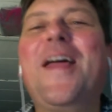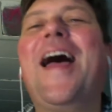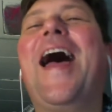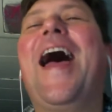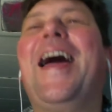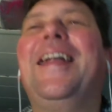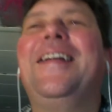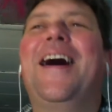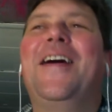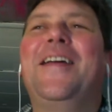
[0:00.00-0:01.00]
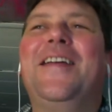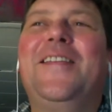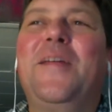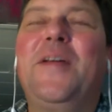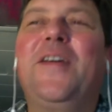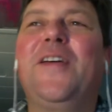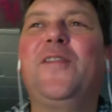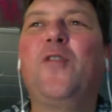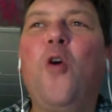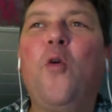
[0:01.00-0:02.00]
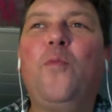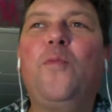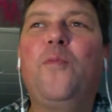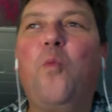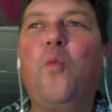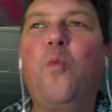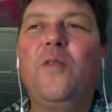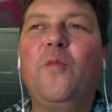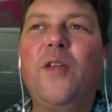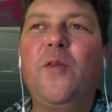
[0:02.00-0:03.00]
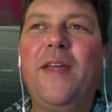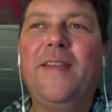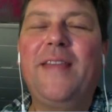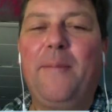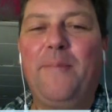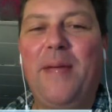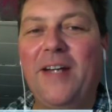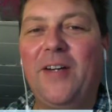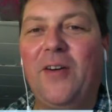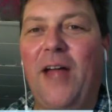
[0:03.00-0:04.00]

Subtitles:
And he said because when you hit that pinnacle,